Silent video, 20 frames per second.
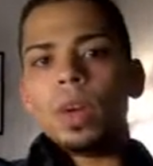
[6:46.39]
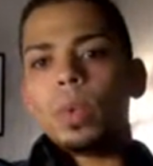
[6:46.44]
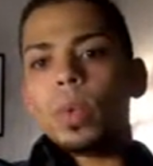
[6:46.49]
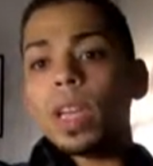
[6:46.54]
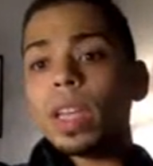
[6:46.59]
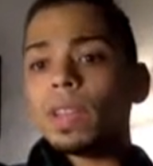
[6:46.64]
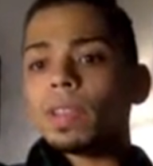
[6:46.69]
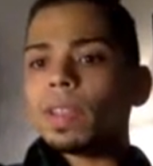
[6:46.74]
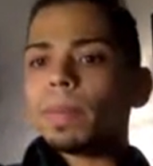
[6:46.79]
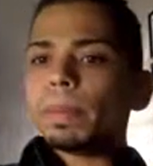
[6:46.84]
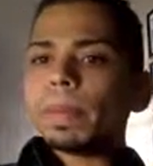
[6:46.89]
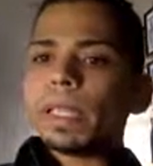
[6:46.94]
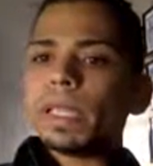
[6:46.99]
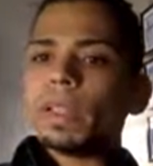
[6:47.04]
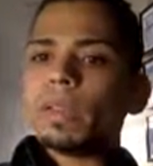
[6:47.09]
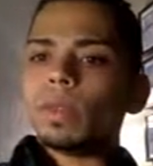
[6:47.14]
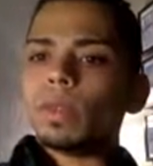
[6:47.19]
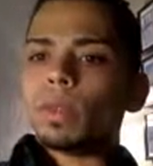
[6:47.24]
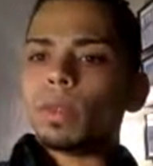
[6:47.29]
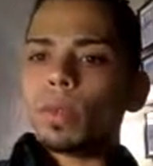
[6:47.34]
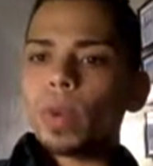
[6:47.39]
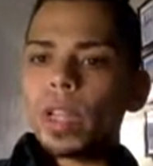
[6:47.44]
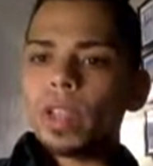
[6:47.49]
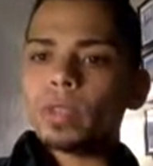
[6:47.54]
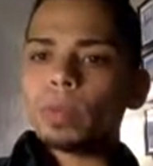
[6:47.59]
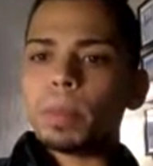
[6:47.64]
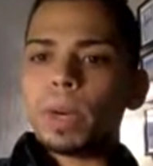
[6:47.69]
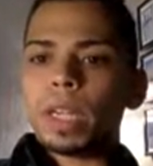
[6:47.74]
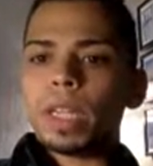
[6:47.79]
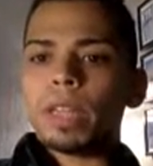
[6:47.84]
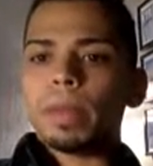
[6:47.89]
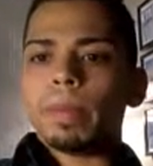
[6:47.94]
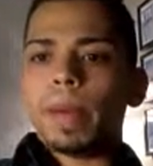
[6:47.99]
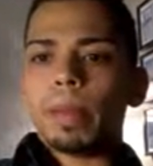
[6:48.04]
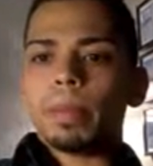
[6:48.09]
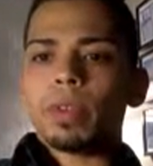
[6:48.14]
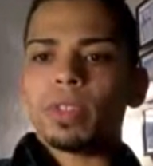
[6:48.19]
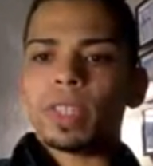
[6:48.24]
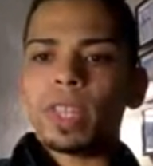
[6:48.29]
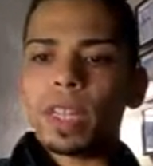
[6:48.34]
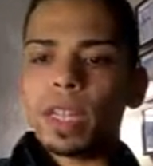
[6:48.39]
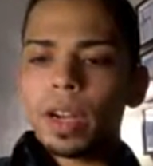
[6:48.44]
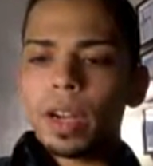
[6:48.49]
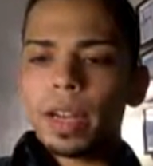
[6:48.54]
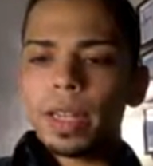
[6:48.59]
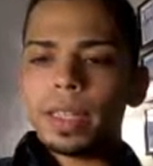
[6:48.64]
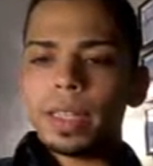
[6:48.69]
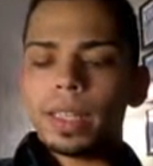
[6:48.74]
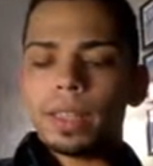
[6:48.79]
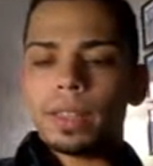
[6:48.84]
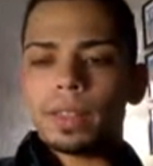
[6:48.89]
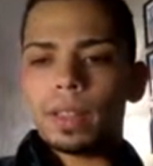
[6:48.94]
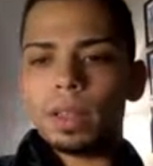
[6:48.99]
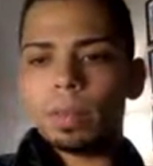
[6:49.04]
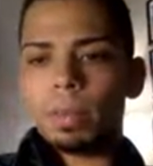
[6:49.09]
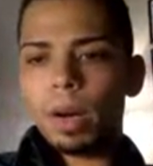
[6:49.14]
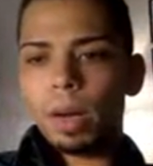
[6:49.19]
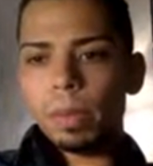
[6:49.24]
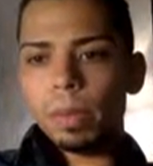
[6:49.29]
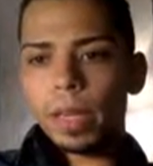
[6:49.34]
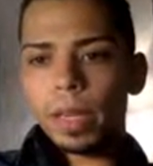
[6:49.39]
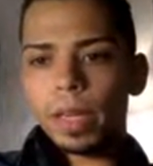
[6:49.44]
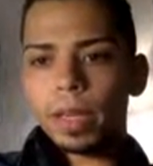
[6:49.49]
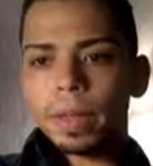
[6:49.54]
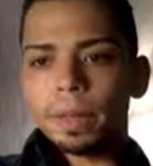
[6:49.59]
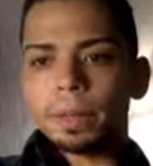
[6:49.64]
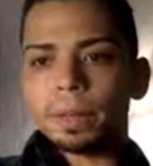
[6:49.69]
We can simply raise money by presenting our idea to the public